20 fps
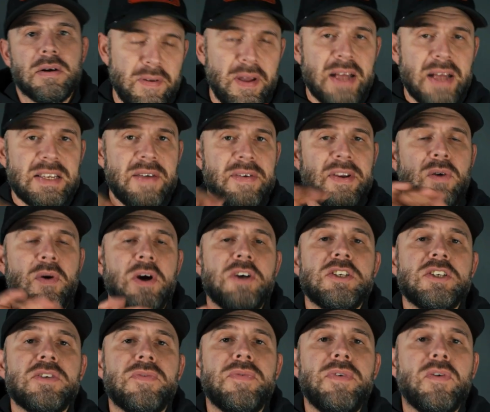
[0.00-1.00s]
If you guys have any
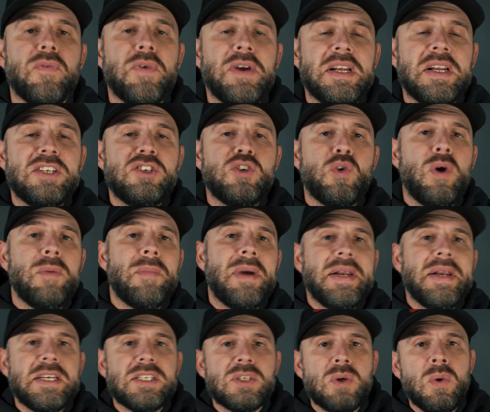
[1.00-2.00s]
questions, feel free to join my
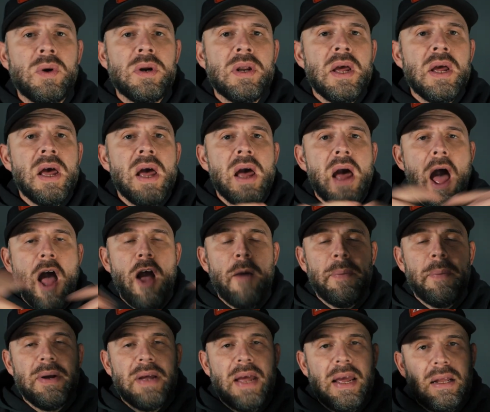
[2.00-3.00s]
Discord. I'll
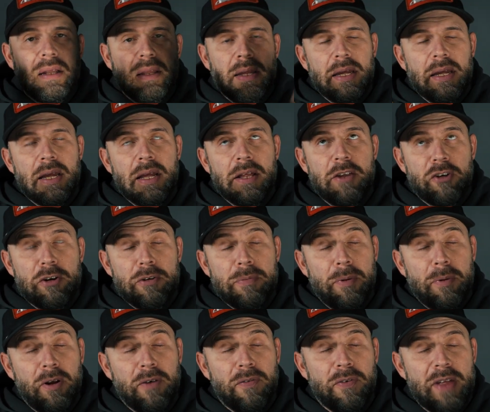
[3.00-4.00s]
put a link in the
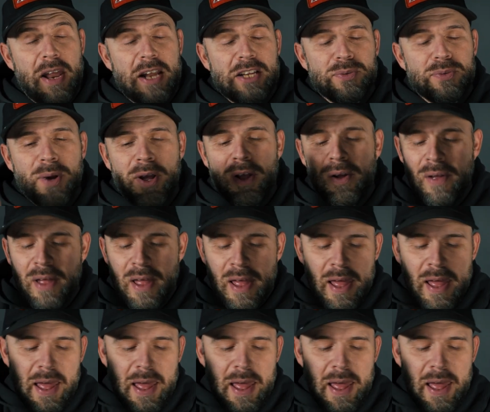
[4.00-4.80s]
description below for that as well.